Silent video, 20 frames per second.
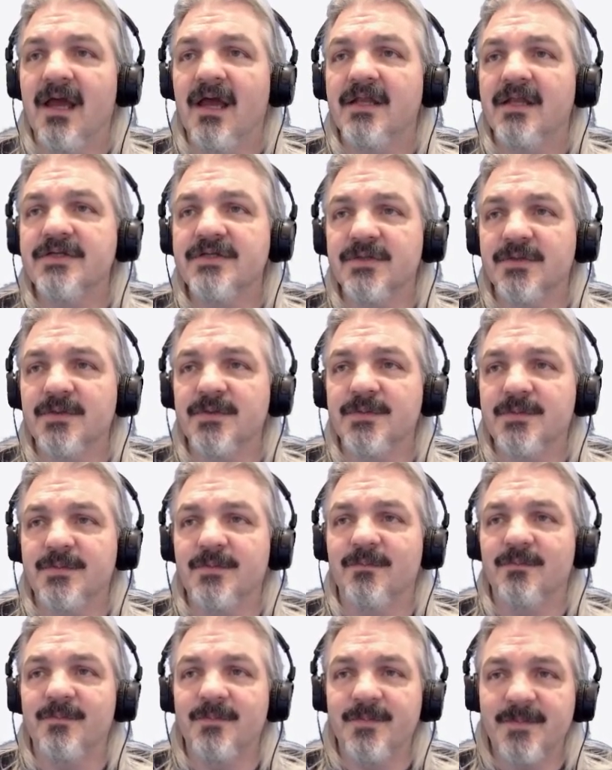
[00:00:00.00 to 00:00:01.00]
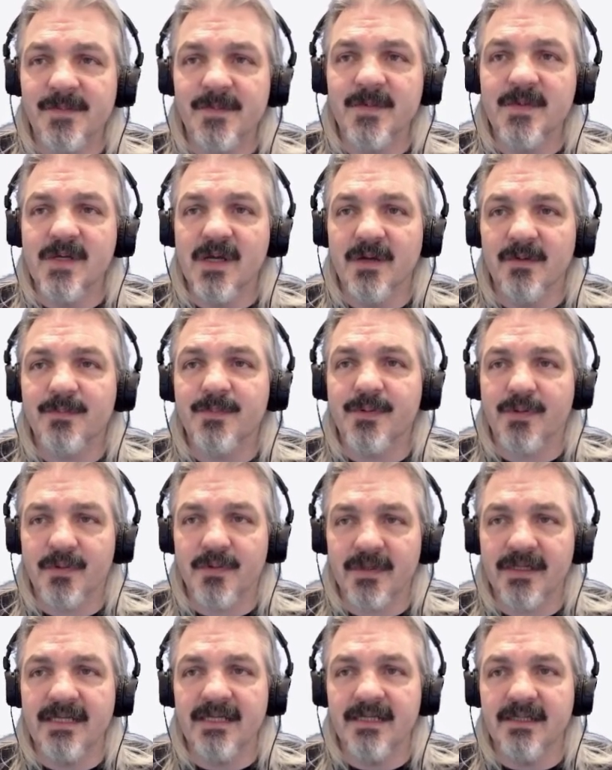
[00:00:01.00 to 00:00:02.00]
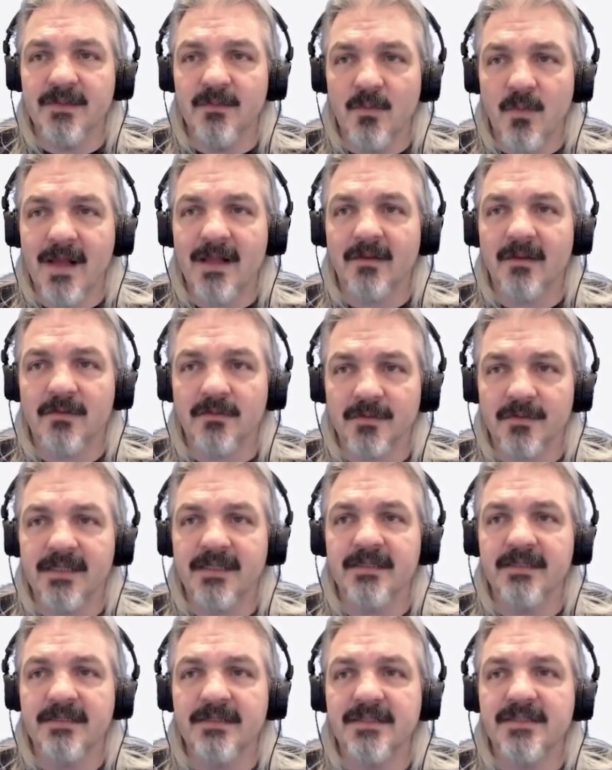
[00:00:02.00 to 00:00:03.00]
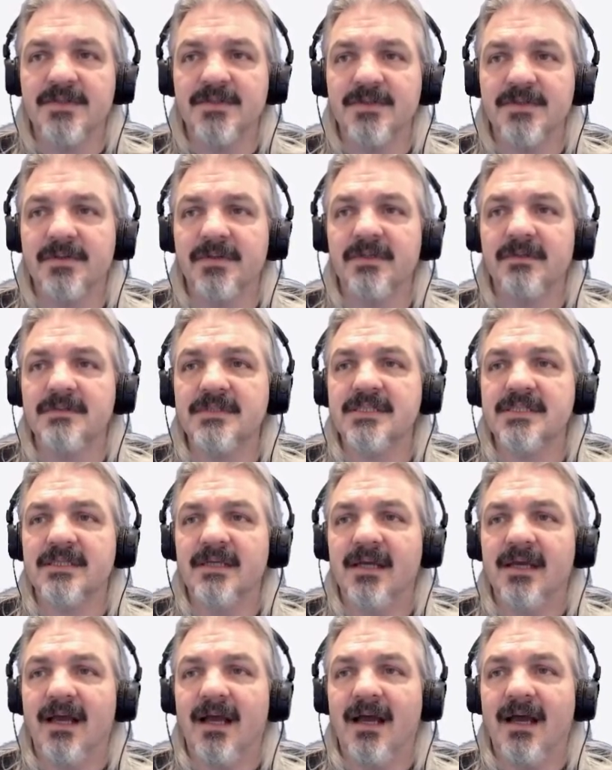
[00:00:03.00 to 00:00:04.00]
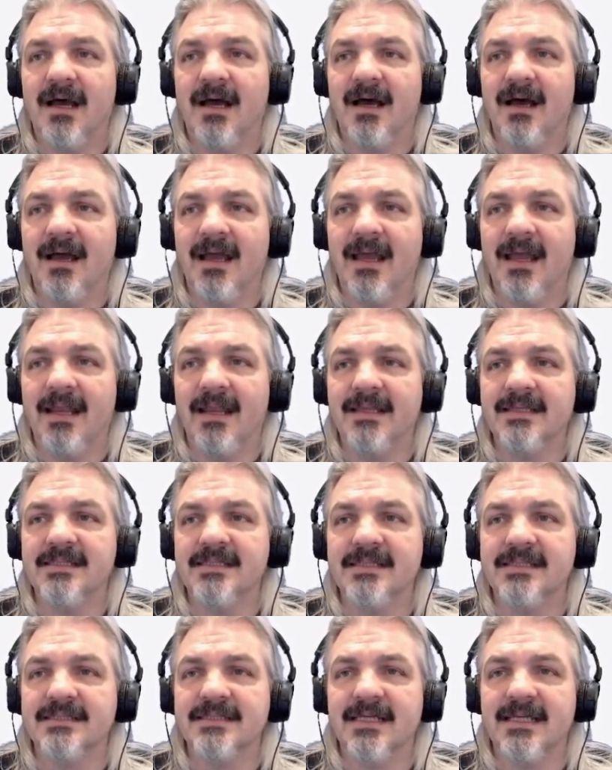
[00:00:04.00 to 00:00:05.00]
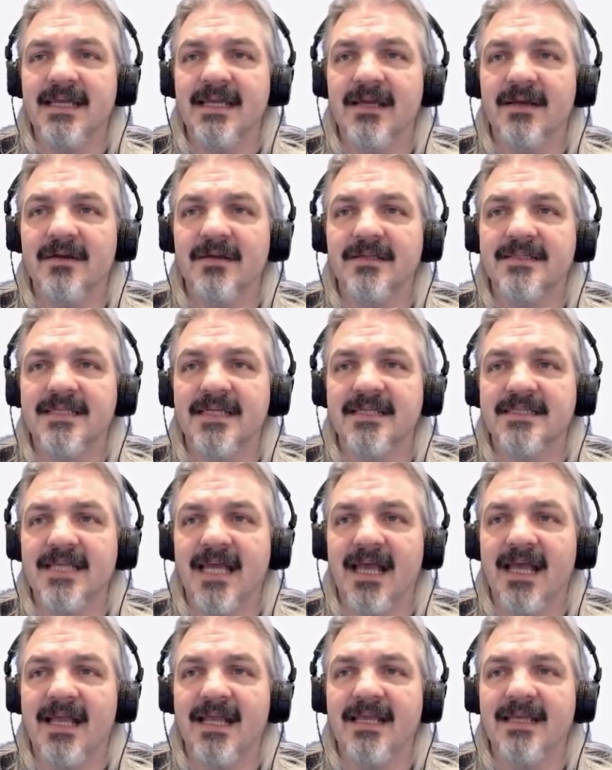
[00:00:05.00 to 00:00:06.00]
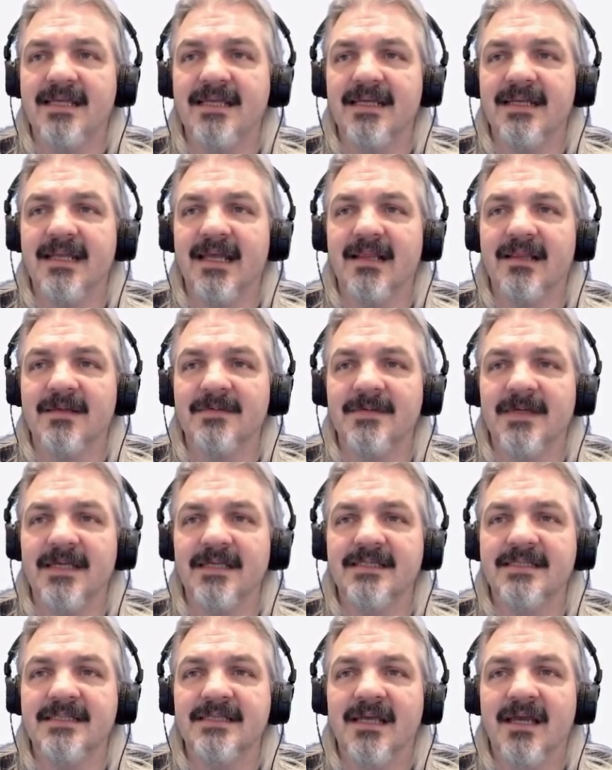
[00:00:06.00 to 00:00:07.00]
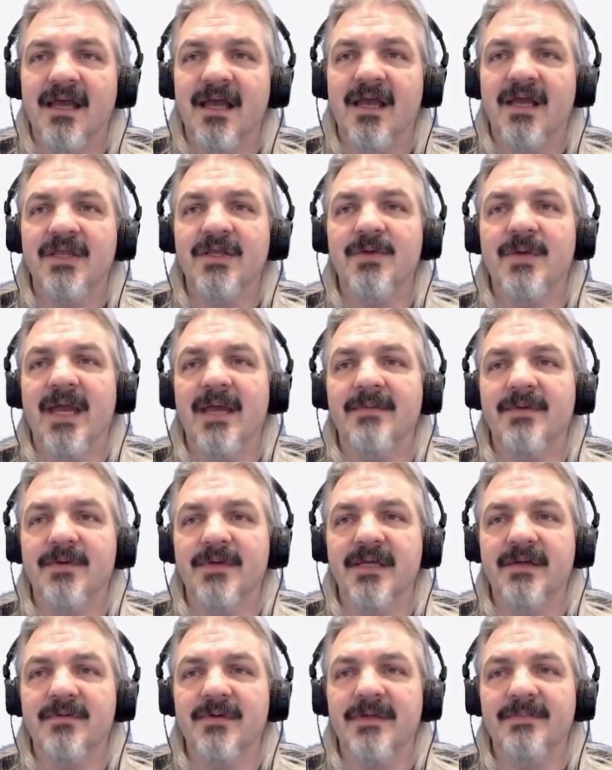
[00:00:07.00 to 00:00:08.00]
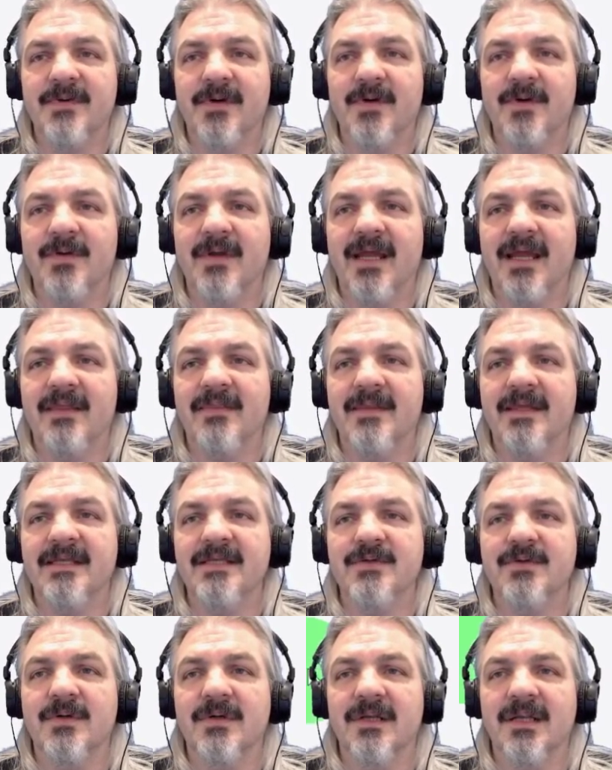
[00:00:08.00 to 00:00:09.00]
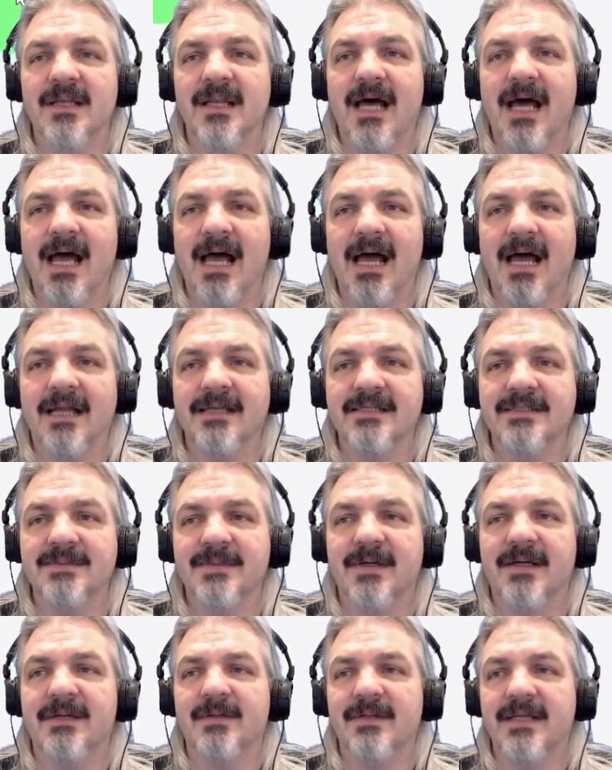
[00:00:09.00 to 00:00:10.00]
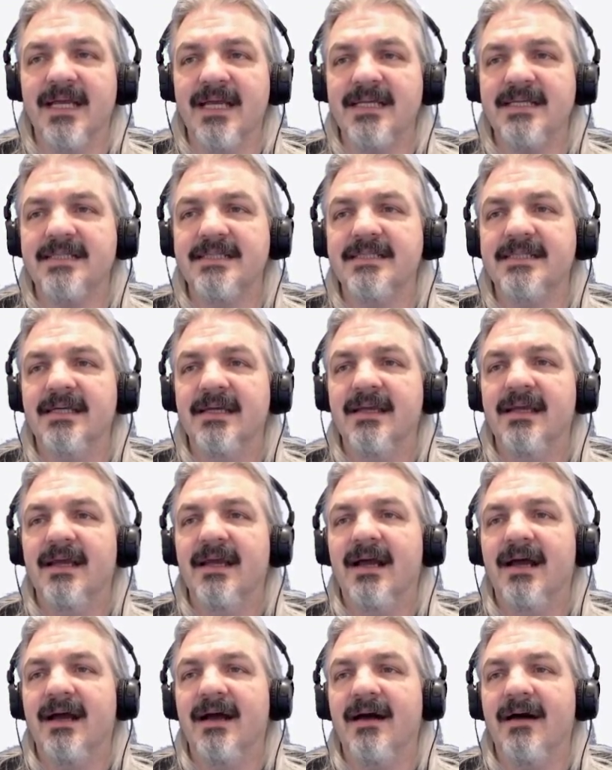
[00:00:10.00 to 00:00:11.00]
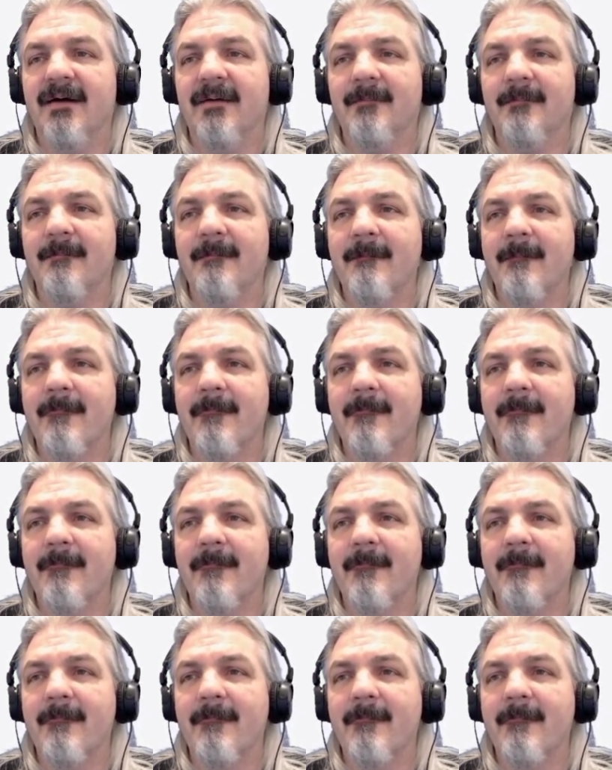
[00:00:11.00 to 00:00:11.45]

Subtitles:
do pretty well written tutorials, and as you can see here, it says, hey, GitLFS, you have your Git repo and then your large file cache. And